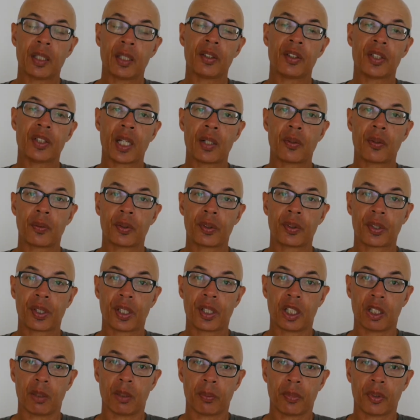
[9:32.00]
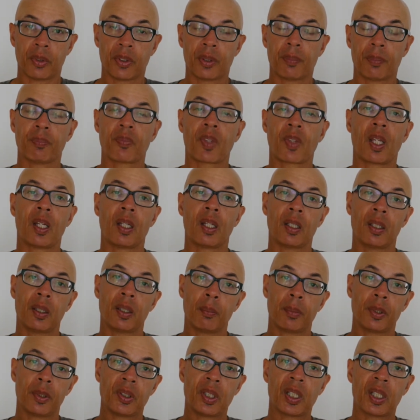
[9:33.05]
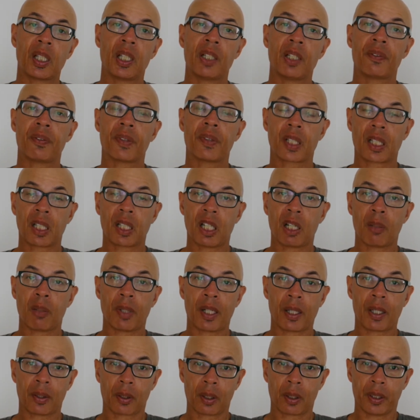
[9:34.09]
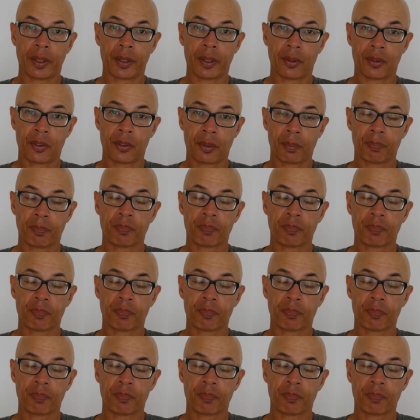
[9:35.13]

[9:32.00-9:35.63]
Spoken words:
general terms, particularly for club athletes.